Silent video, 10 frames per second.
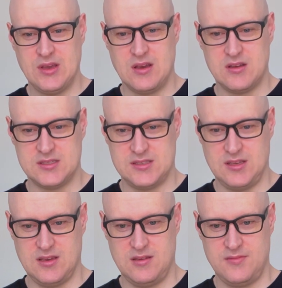a
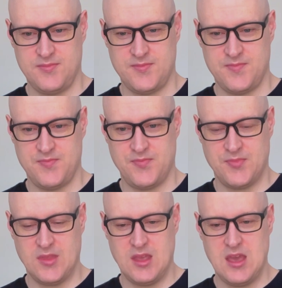C,
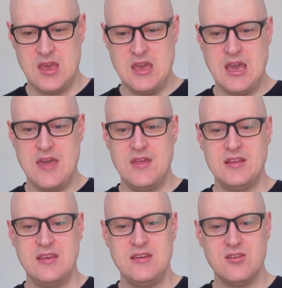and then
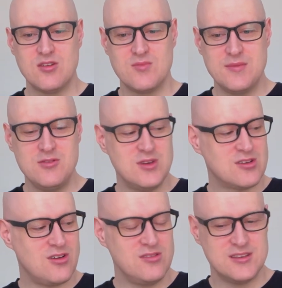here maybe we
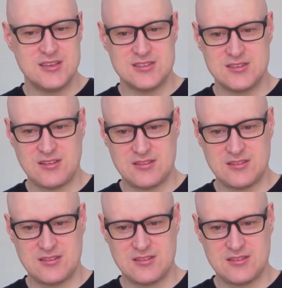call this a